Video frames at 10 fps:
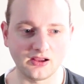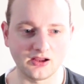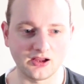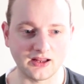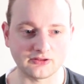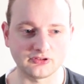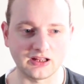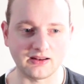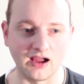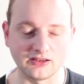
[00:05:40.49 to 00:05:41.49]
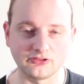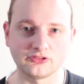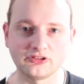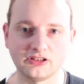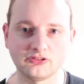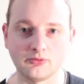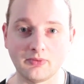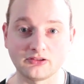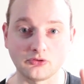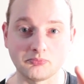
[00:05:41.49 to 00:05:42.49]
Next to that, iJustine, she
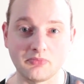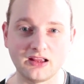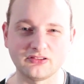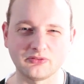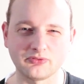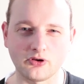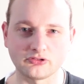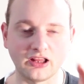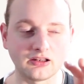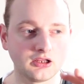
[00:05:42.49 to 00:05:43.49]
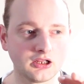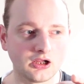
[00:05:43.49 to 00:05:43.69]
makes amazing vlogs, and